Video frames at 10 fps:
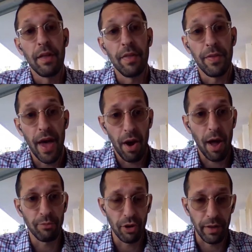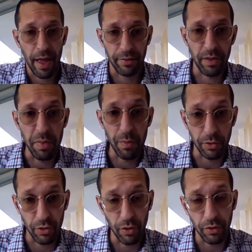That object has to be
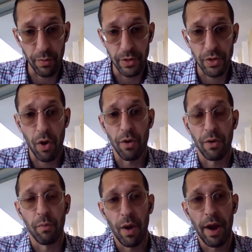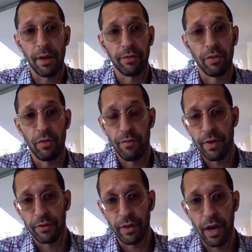returned to its owner. One has to do
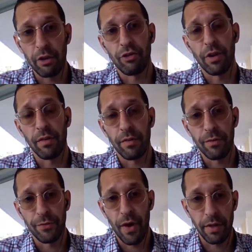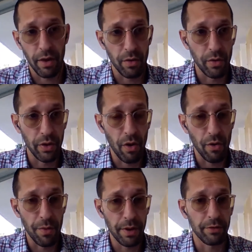investigation and find out who the
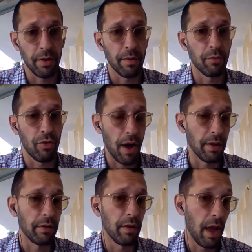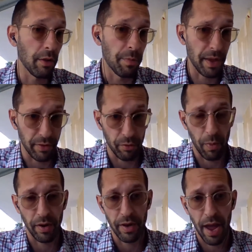owner is and try as best as
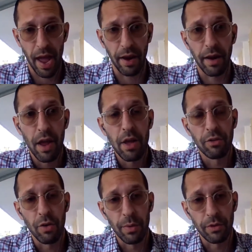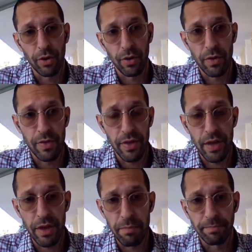one can to return
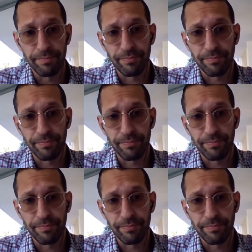the